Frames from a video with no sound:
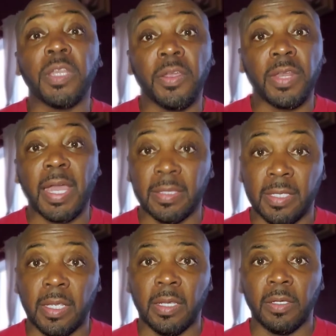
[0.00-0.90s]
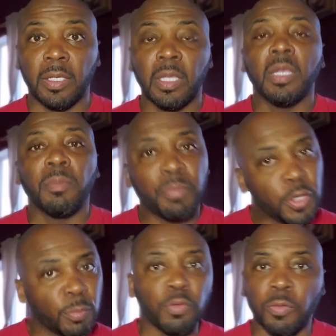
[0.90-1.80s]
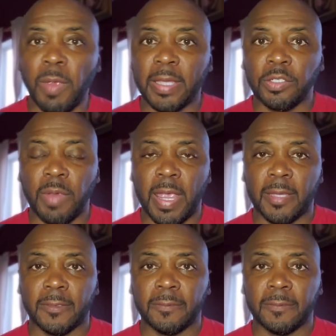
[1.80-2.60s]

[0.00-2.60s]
they're not there. Put them on the right track.